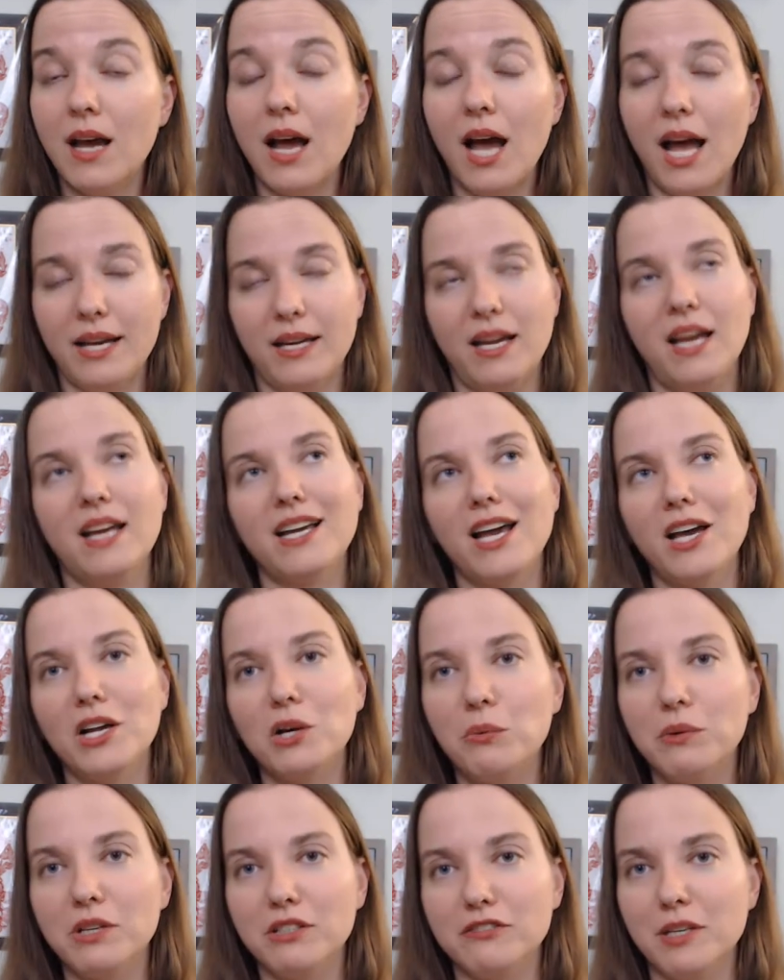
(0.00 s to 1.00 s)
I, I kind of
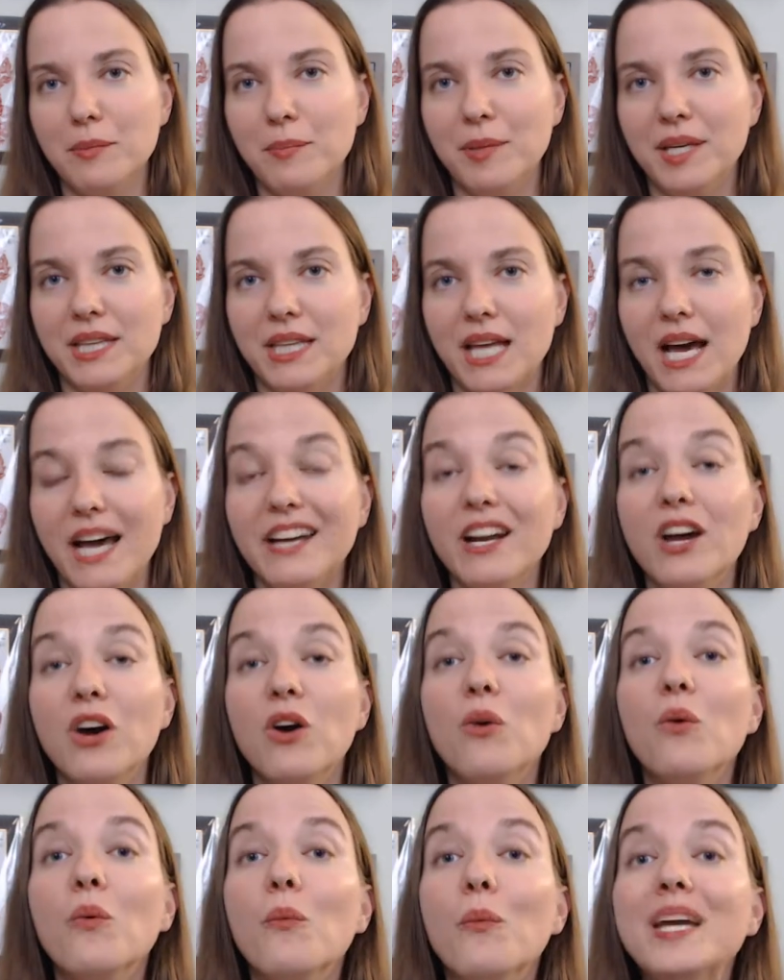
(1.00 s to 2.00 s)
want to repeat that.
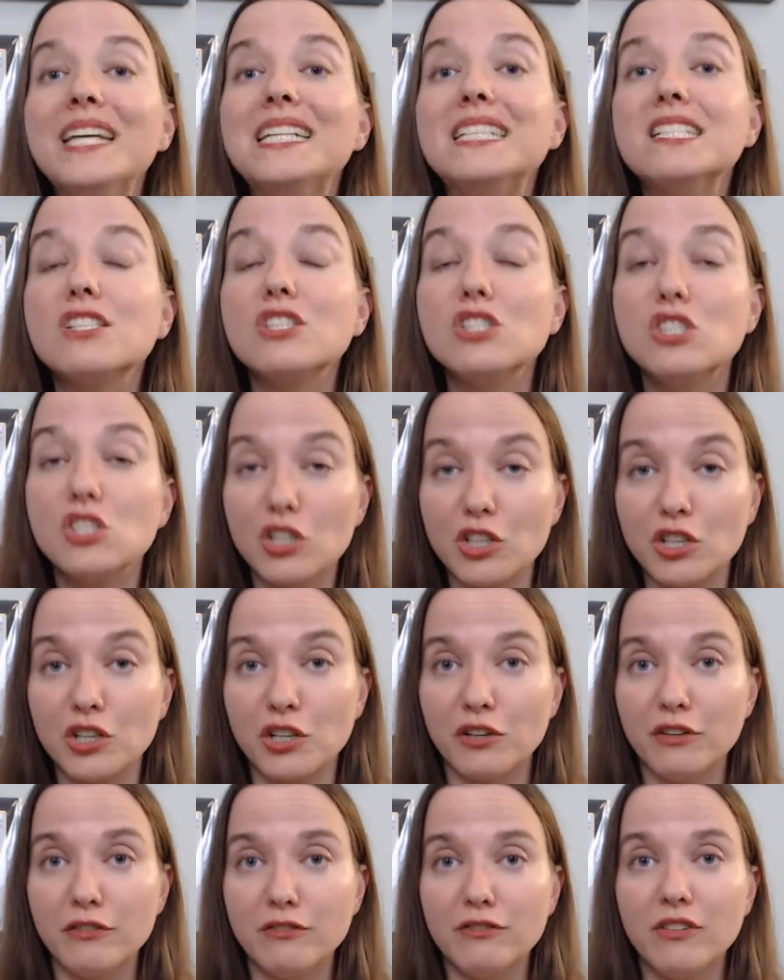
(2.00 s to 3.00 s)
We
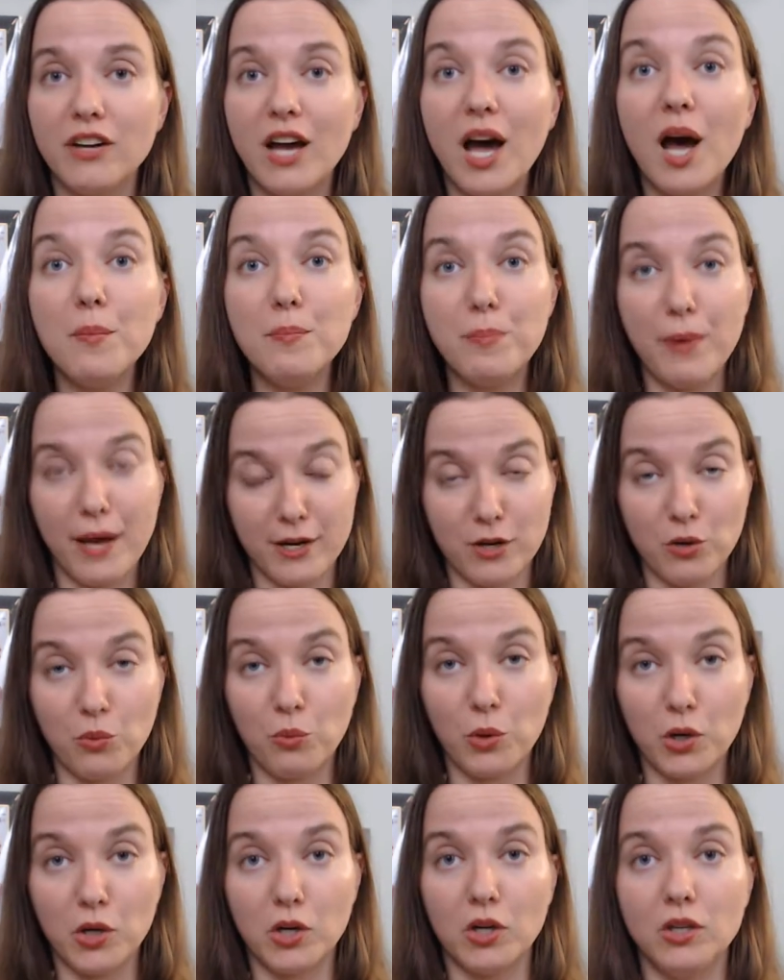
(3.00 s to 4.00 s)
deserve a better
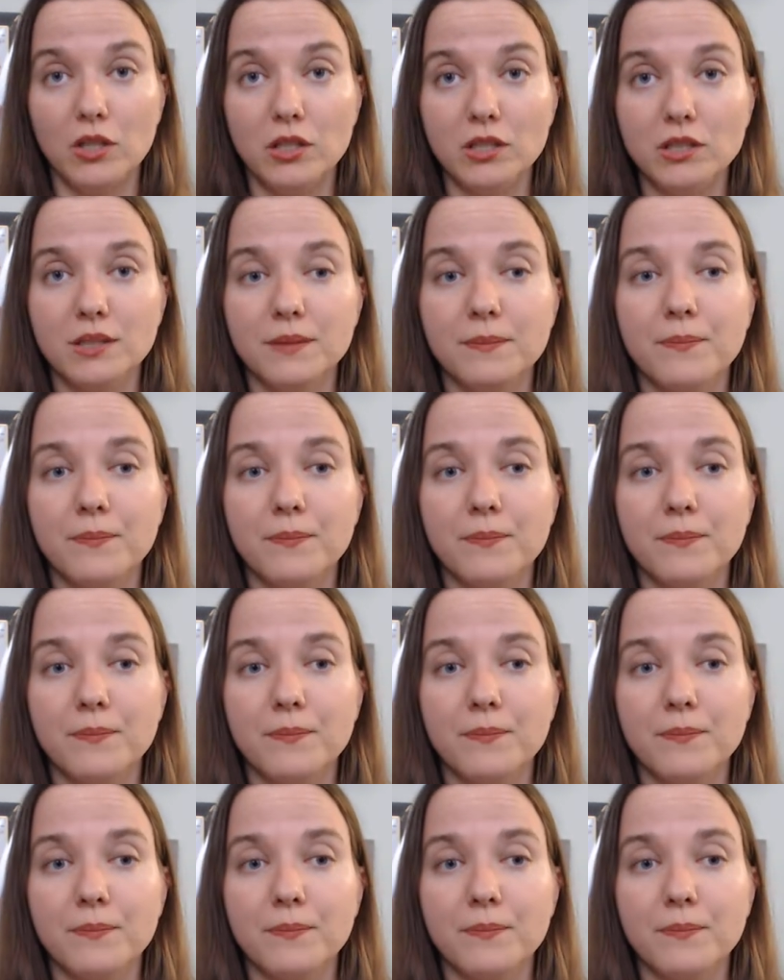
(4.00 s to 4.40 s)
world.